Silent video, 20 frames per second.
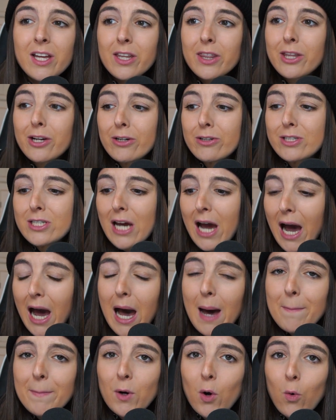Their
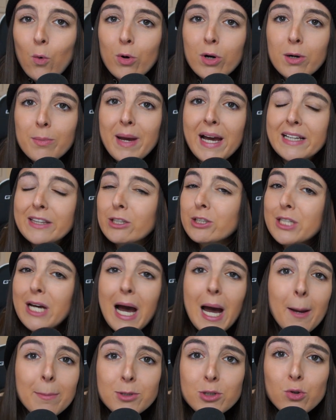top quarterback, their
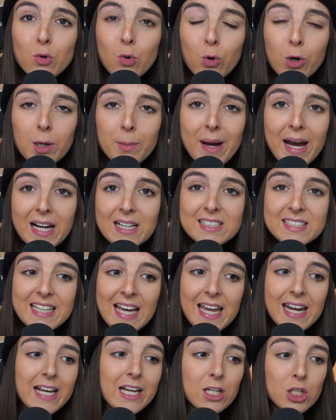top two quarterbacks
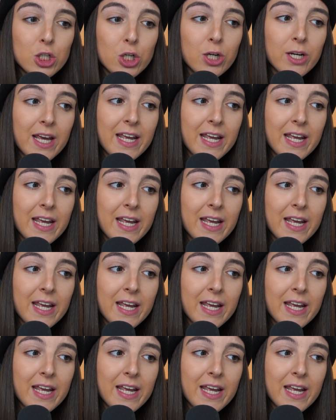get injured.